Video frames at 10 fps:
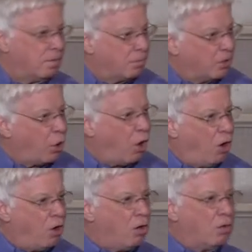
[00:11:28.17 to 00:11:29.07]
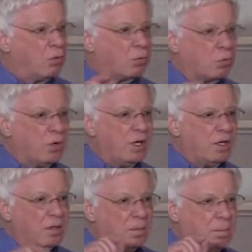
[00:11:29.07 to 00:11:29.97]
but all
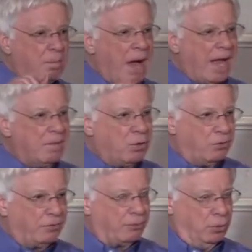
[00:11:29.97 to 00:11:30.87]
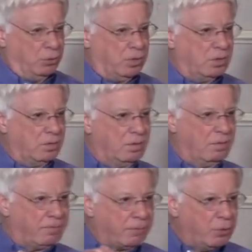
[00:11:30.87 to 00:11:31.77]
real Bible fruit,
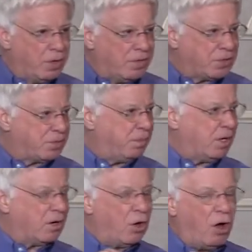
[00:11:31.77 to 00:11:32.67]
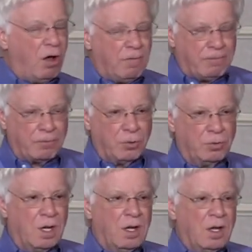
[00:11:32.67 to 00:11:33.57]
fruit of the Spirit, all
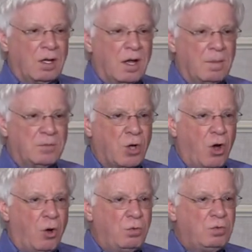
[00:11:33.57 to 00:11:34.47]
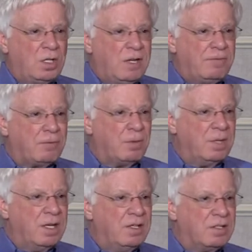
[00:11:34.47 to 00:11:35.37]
fruit comes only from
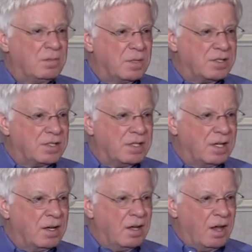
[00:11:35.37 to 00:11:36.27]
intimacy.